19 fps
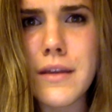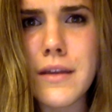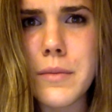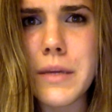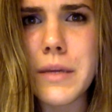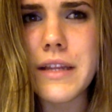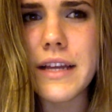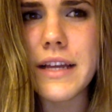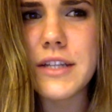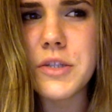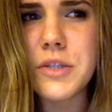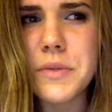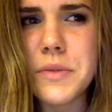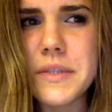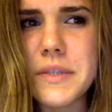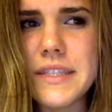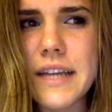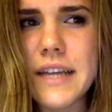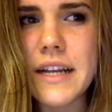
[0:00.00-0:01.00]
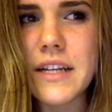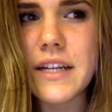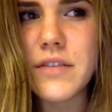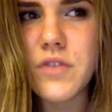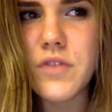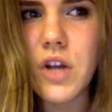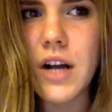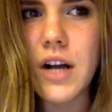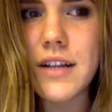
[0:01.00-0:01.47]
that'd be like too exciting to
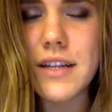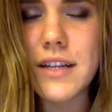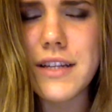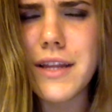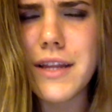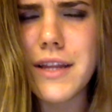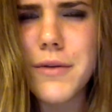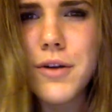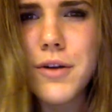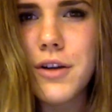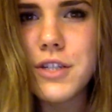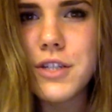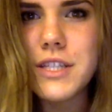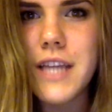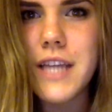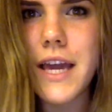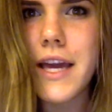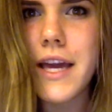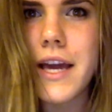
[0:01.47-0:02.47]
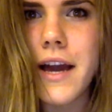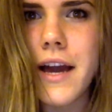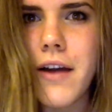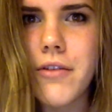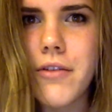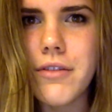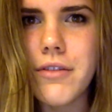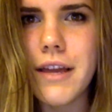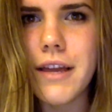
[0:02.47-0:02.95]
vlog. Like they were all just hanging
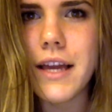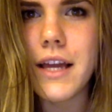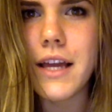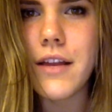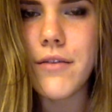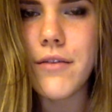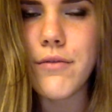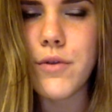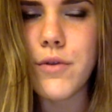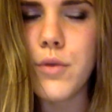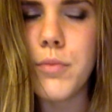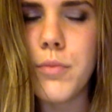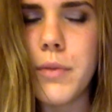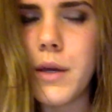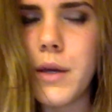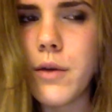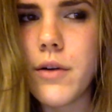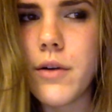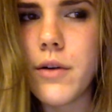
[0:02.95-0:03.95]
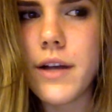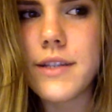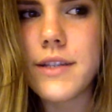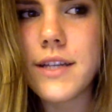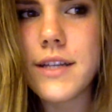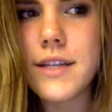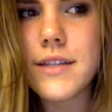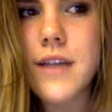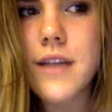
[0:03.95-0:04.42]
out and like eating food and being
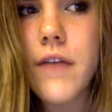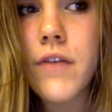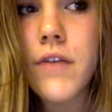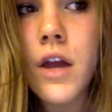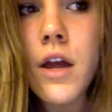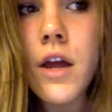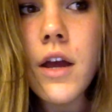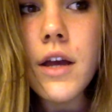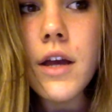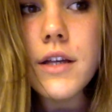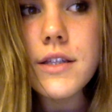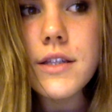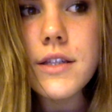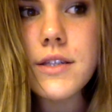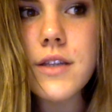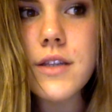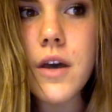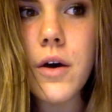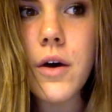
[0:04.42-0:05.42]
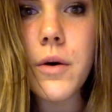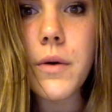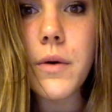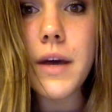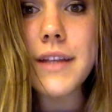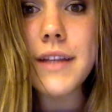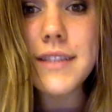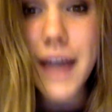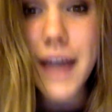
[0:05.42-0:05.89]
crazy and stuff.
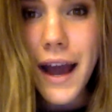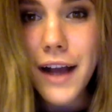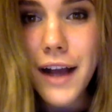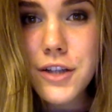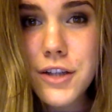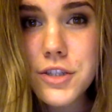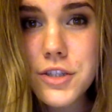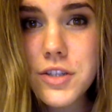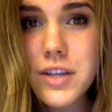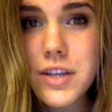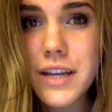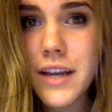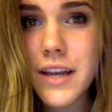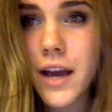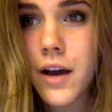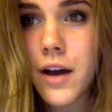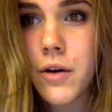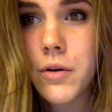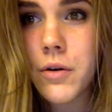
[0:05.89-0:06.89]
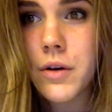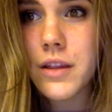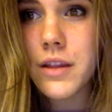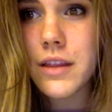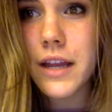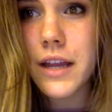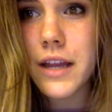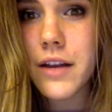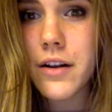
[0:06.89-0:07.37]
So it's actually now
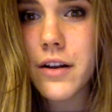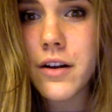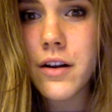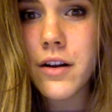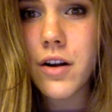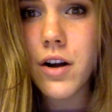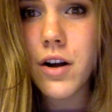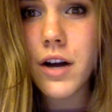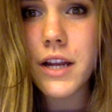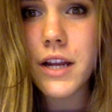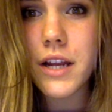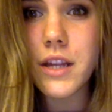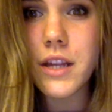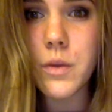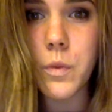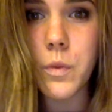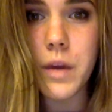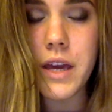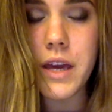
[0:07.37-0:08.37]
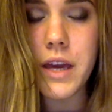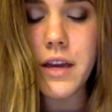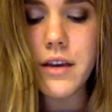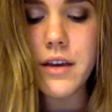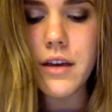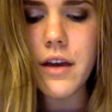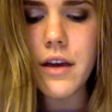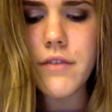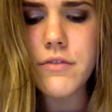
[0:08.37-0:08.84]
later on in the week,
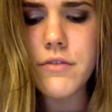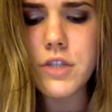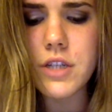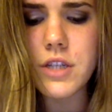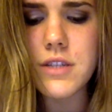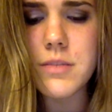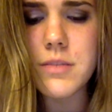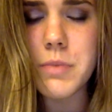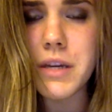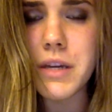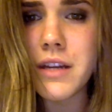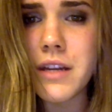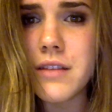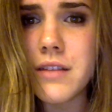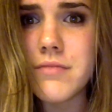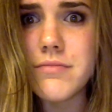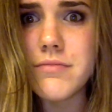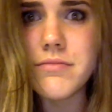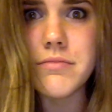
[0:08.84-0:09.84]
I've just been